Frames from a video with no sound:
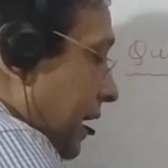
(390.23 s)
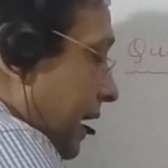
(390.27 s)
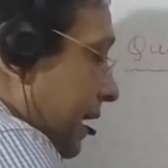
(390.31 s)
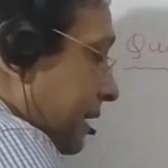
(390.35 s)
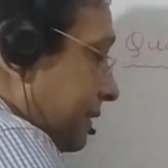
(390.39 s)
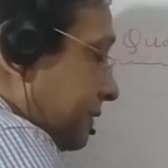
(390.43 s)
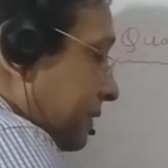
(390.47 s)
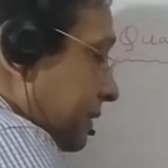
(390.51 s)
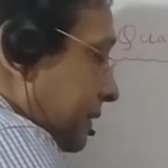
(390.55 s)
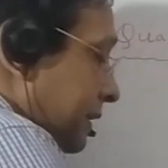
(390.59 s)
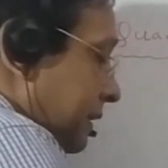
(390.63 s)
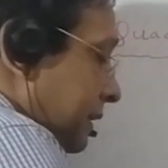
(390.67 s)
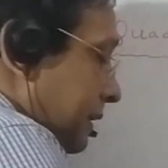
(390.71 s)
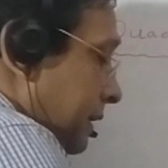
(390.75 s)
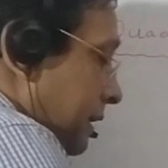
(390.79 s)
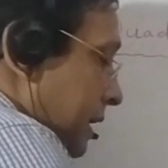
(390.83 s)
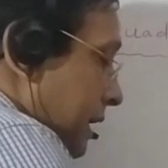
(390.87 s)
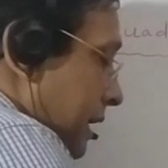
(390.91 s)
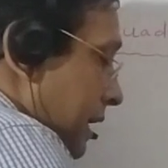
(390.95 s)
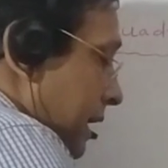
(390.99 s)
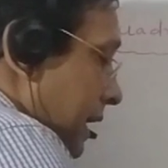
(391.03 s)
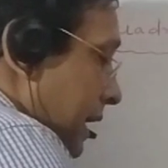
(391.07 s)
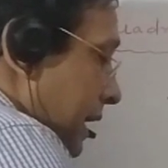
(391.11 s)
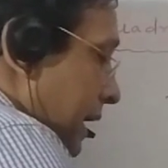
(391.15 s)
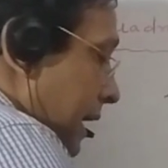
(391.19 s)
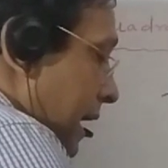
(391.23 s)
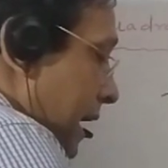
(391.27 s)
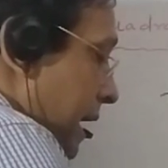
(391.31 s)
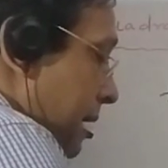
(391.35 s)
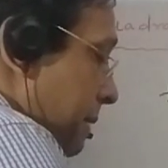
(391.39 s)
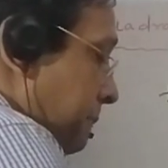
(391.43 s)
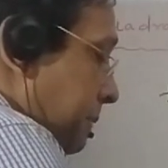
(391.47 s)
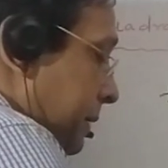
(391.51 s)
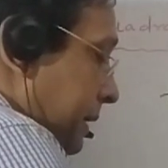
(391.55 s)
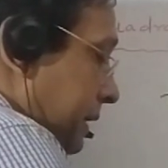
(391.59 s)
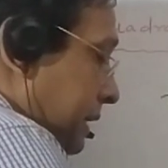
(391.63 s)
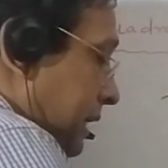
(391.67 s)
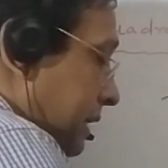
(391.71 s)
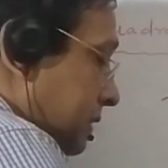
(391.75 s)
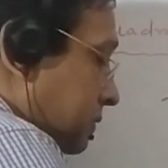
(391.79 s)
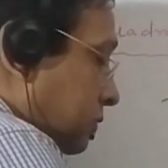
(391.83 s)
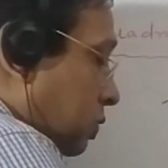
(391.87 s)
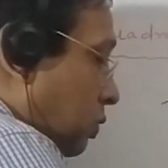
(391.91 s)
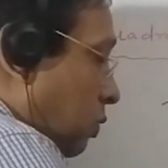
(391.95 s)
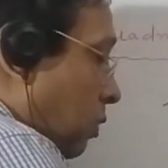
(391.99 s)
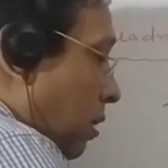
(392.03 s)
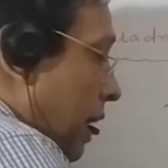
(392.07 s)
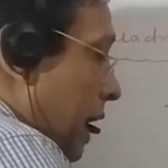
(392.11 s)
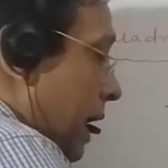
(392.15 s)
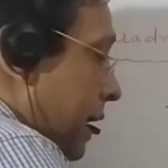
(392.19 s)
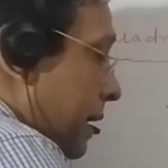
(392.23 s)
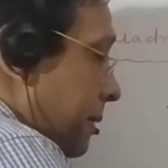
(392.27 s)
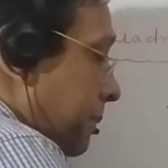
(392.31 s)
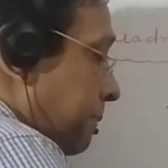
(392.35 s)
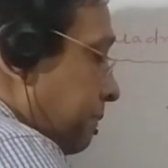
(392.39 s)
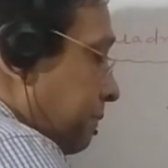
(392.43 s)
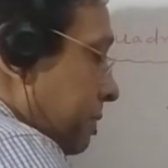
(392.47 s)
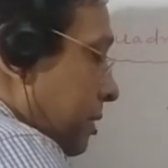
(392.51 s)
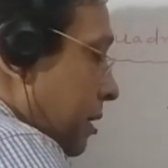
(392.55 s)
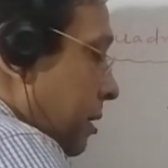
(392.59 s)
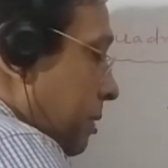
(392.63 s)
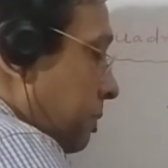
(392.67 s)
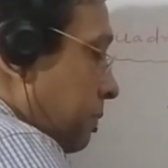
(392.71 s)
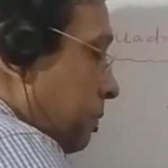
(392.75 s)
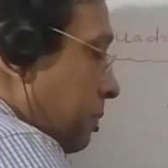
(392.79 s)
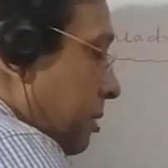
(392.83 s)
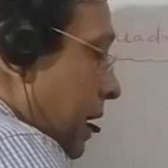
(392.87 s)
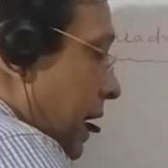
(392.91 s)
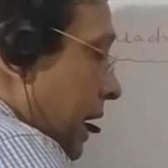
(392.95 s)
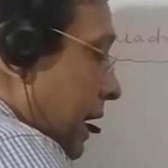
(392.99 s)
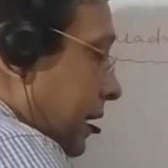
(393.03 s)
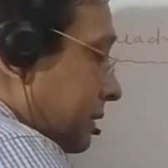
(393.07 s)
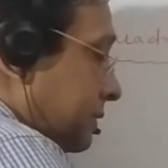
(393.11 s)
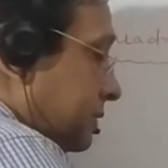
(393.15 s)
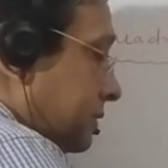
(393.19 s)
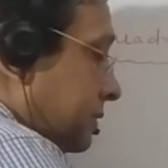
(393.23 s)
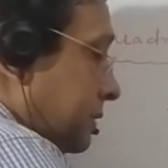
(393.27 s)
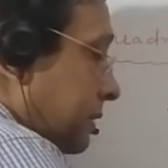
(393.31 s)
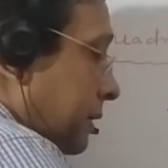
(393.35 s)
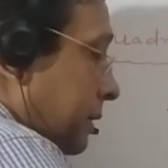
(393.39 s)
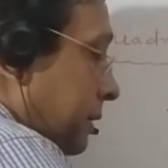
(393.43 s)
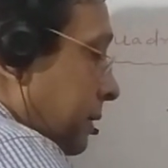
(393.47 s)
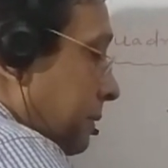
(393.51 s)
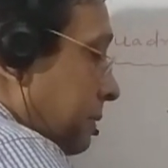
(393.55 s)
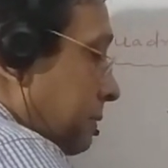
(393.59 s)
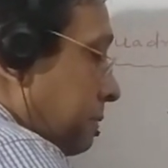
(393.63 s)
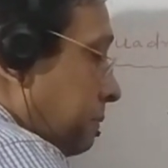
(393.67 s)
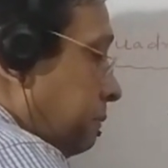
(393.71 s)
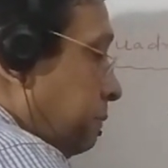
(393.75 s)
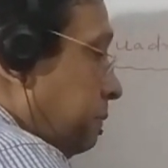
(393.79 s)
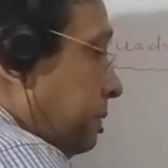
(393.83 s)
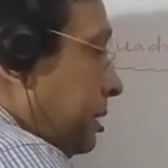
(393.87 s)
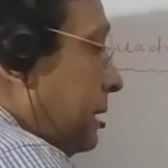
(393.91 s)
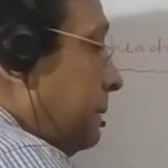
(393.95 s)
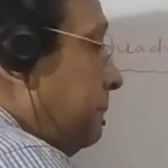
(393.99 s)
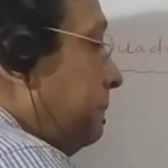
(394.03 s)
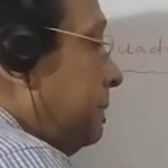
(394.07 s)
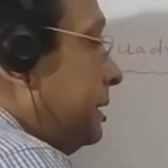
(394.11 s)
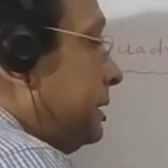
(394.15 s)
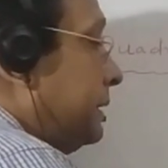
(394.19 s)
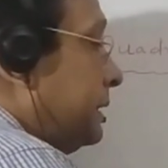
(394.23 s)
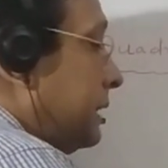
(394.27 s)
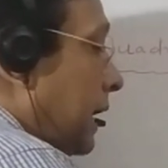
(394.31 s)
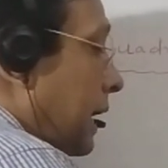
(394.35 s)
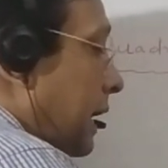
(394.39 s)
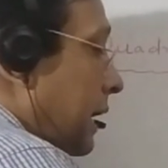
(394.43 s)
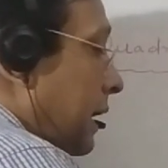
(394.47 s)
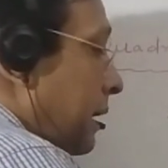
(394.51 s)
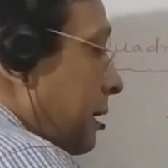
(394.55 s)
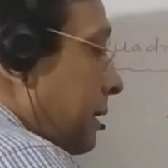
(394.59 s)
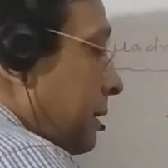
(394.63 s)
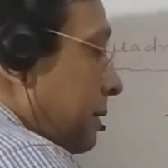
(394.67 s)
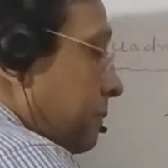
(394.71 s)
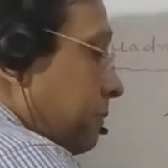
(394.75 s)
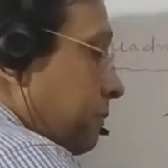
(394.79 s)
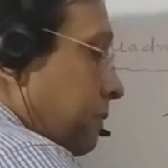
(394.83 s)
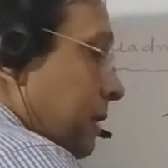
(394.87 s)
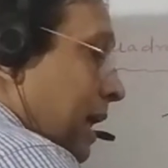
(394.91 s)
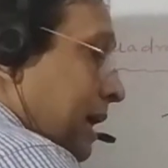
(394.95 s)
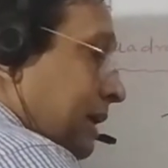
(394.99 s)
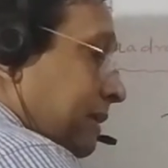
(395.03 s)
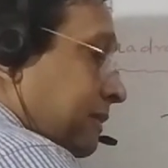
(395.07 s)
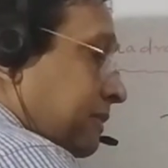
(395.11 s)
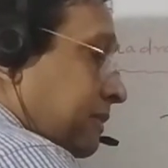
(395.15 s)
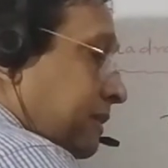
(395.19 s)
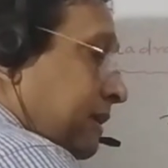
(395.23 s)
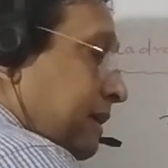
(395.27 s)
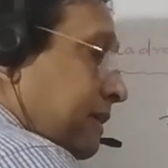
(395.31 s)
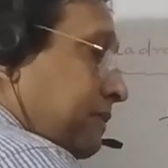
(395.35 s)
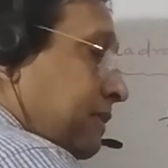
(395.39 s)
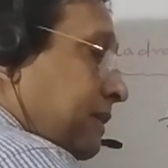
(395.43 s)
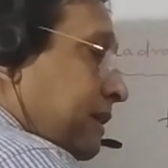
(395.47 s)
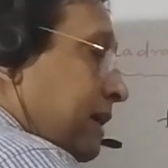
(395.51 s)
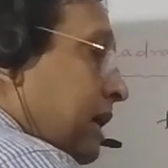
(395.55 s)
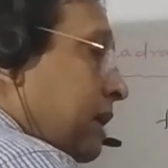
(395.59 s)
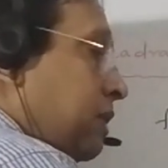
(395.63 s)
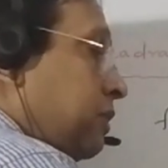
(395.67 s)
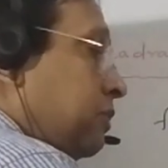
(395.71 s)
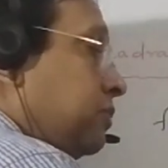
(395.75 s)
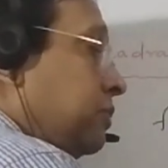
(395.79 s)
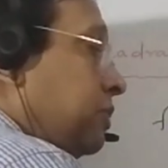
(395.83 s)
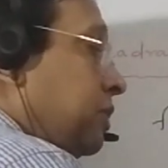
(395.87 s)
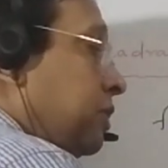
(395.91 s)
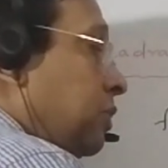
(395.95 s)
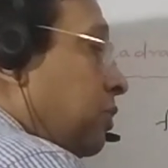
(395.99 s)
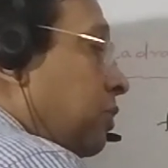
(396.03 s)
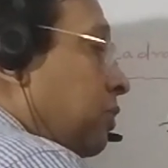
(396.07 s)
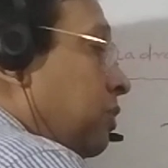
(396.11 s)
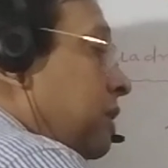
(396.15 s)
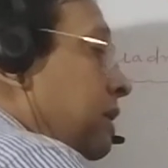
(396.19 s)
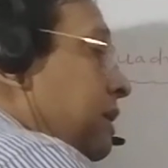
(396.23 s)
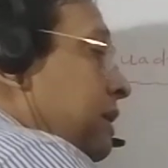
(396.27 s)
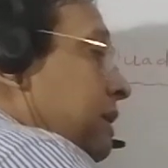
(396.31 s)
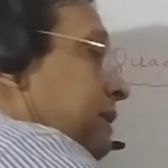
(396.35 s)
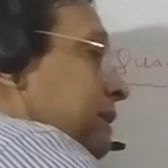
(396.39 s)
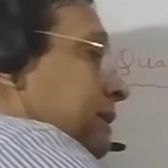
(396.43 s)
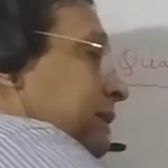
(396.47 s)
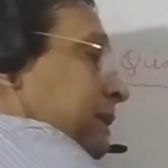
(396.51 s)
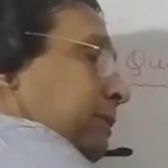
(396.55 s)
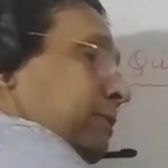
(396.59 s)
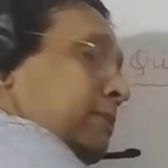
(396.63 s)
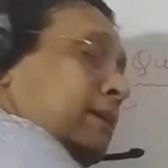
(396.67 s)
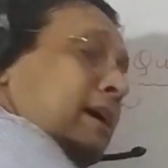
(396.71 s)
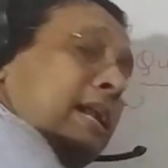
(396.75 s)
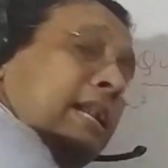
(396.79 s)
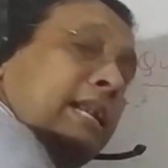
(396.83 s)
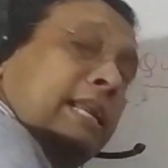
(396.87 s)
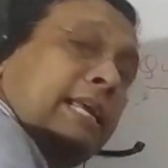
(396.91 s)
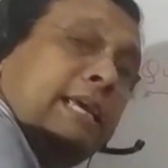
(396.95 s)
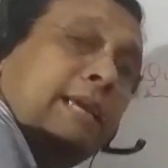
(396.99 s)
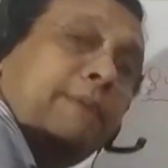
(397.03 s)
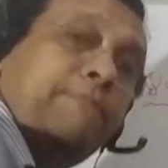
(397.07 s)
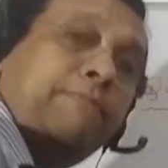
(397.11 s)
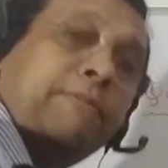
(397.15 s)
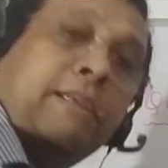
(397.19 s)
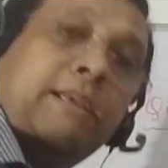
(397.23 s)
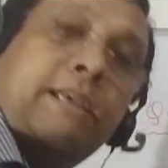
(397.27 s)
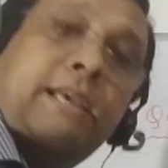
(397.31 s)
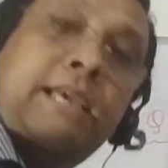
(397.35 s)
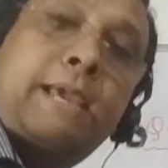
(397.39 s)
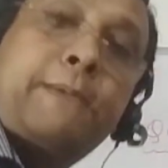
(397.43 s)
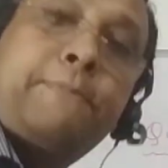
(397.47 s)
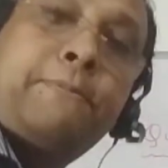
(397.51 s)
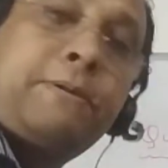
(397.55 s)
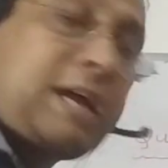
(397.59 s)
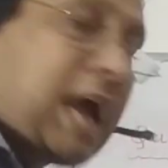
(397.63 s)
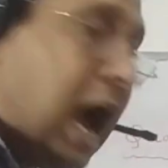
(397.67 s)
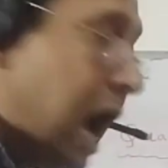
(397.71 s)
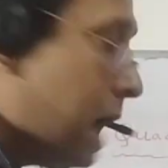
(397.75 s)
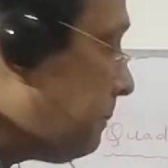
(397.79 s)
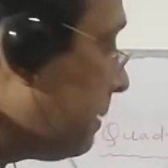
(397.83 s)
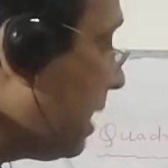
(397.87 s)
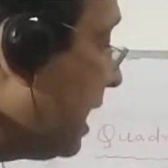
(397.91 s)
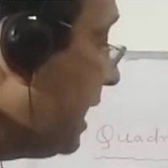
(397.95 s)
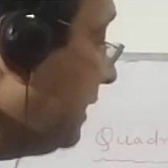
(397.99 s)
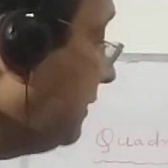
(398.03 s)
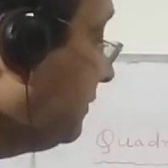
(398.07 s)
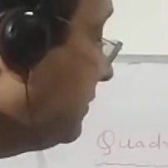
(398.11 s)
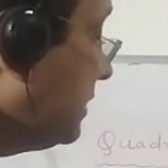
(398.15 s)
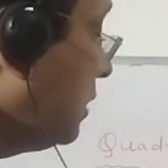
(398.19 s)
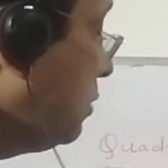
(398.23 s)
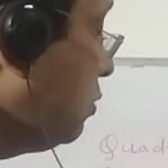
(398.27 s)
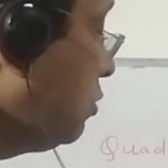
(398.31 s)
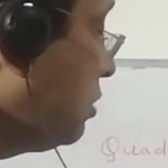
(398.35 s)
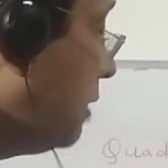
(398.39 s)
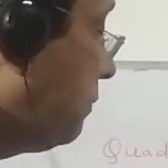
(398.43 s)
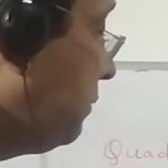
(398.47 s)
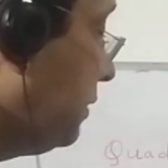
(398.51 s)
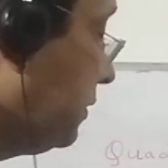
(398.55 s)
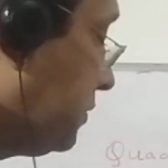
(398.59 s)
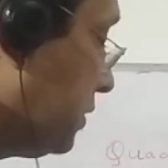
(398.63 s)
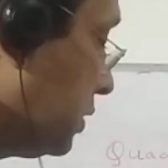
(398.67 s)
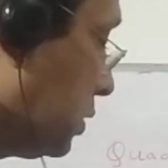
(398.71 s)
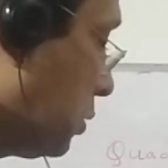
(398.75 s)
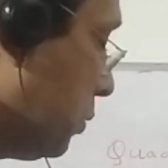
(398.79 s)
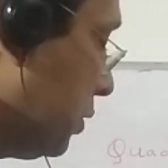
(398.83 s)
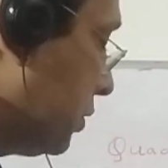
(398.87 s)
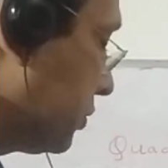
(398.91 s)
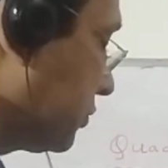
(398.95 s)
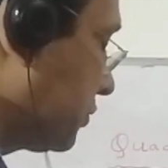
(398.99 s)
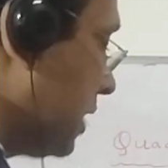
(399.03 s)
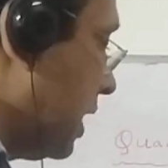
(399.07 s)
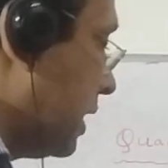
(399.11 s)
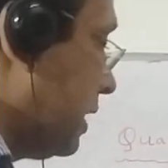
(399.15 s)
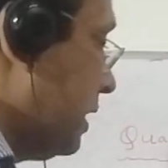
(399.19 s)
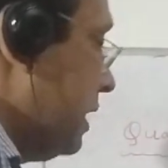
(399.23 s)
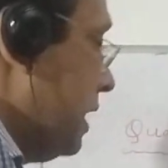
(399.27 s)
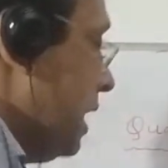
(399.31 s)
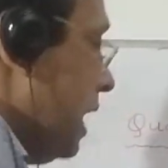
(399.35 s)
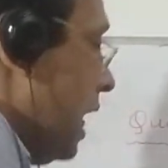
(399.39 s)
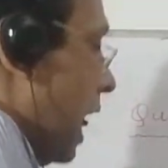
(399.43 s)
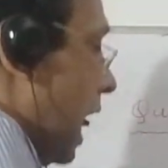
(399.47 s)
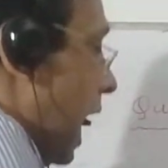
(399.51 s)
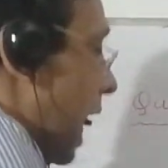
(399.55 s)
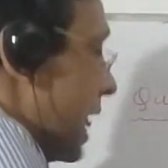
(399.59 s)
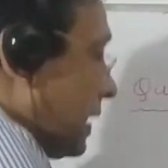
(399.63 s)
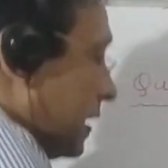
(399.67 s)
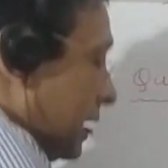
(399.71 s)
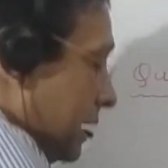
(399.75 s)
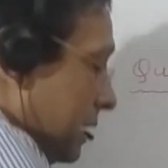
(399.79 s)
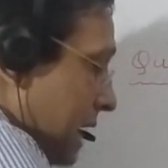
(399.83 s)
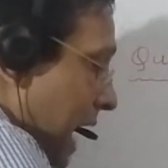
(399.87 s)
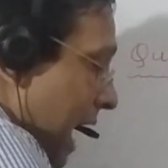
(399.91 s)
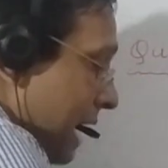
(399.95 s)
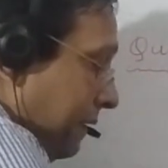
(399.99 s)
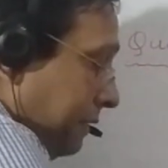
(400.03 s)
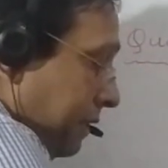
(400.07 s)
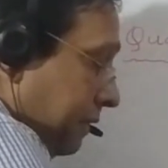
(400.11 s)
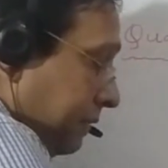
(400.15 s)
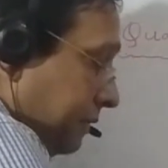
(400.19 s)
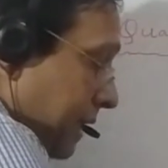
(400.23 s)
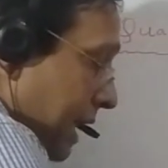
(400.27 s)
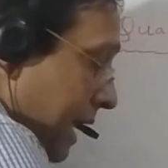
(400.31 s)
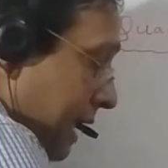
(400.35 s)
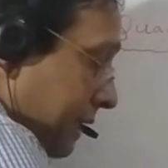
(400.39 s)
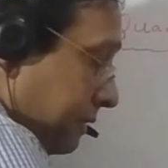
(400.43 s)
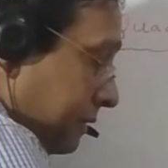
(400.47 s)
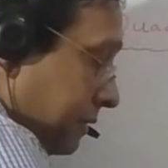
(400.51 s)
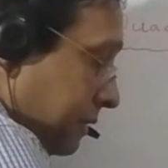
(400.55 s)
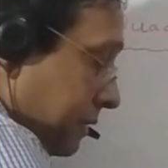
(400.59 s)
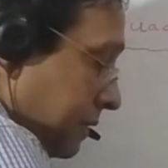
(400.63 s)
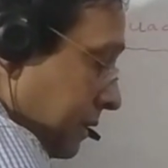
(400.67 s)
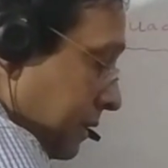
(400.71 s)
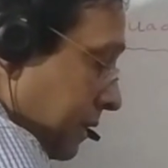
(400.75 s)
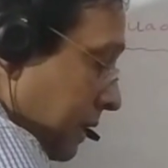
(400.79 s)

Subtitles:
as a beta square plus b beta plus c is equal to 0. Similarly, if gamma is the root of this equation, I can write this as